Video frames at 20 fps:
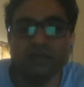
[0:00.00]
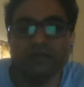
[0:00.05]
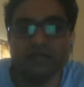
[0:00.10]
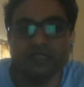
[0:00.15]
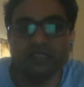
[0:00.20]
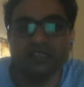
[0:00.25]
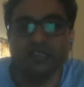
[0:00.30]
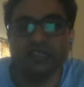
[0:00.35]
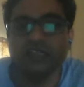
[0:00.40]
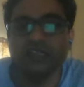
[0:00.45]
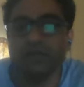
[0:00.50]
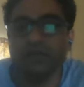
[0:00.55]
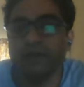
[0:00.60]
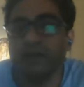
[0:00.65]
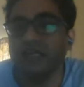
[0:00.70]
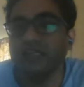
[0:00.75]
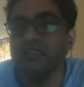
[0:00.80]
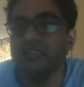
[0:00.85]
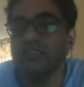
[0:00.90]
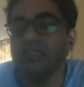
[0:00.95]
that basically
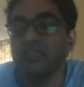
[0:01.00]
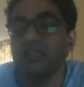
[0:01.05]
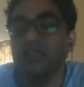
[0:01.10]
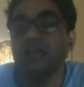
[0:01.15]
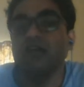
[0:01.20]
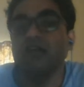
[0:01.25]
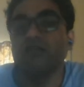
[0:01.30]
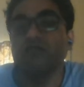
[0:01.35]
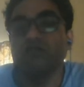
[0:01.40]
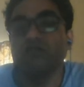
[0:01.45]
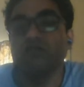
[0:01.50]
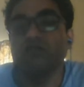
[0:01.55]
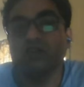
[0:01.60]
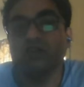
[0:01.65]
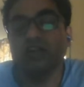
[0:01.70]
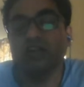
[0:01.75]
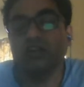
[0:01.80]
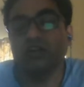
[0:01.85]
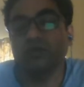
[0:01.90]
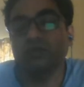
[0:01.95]
depends
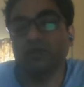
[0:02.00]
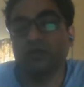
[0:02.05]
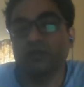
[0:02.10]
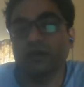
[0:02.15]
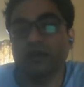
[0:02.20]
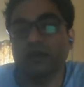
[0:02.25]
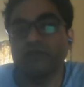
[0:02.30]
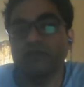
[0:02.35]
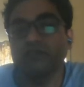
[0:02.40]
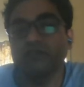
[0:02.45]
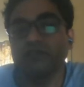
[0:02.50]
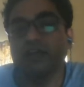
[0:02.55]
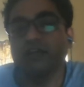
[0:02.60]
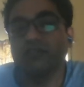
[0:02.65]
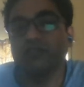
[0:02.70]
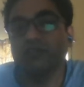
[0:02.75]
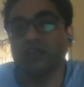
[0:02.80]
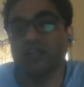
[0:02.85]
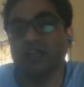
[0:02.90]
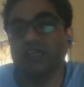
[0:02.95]
what kind of turbine we
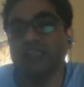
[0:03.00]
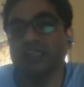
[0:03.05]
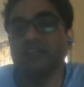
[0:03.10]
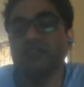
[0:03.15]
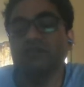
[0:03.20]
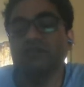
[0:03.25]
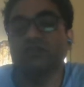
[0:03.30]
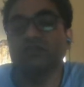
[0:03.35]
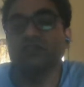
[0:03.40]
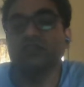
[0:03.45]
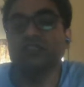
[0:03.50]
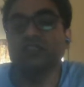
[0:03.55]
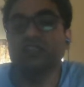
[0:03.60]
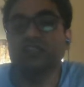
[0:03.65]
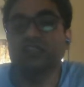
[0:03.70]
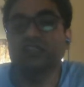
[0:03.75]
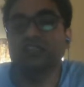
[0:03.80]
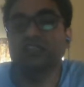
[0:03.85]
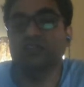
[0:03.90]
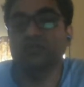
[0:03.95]
are utilizing for the
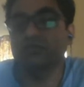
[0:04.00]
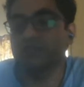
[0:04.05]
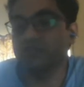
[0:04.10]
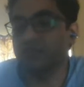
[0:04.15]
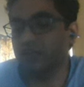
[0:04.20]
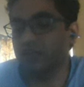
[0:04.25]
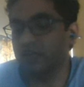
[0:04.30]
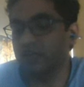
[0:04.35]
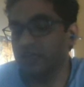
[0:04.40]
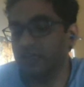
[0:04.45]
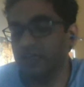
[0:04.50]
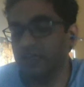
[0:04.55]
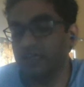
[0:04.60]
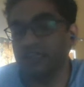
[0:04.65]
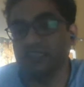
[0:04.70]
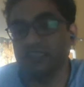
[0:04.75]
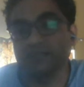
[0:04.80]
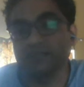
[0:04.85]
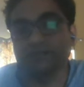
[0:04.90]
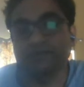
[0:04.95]
generation of the kinetic
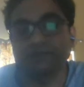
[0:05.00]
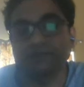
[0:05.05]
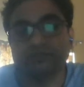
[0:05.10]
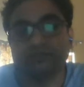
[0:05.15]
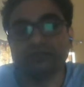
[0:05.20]
energy.